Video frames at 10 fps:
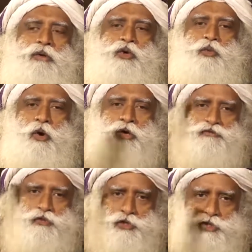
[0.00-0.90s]
you walk
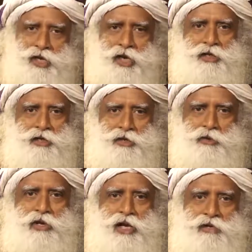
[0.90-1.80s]
full stride in
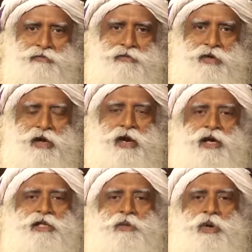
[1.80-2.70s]
your life.
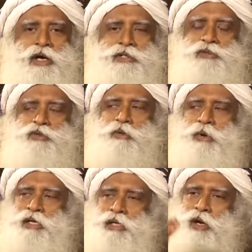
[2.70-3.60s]
Otherwise, no
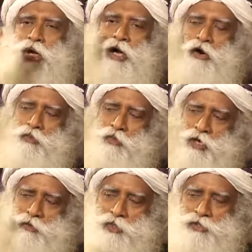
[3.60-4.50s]
matter how
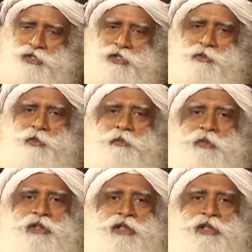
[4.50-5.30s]
adventurous people